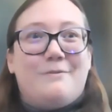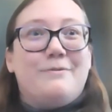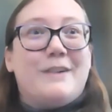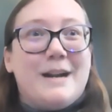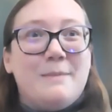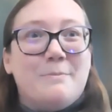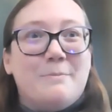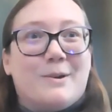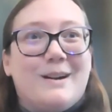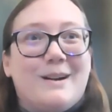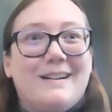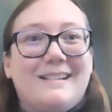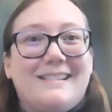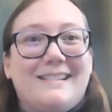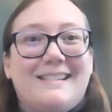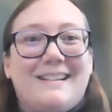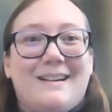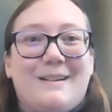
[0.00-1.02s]

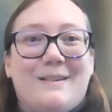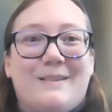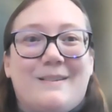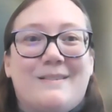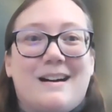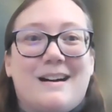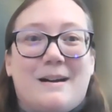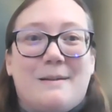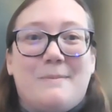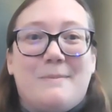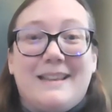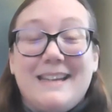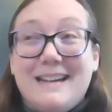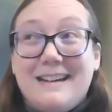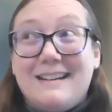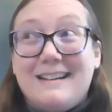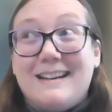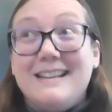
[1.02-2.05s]
framework. So I
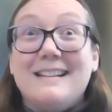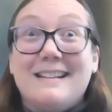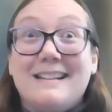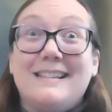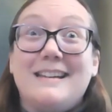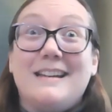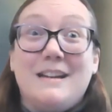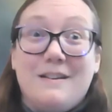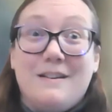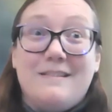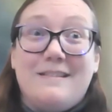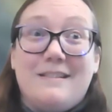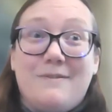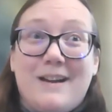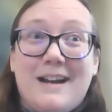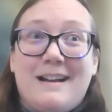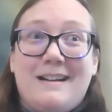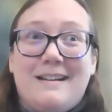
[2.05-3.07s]
think that's a huge
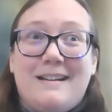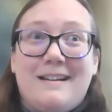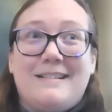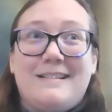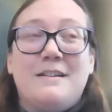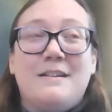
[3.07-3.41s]
advantage.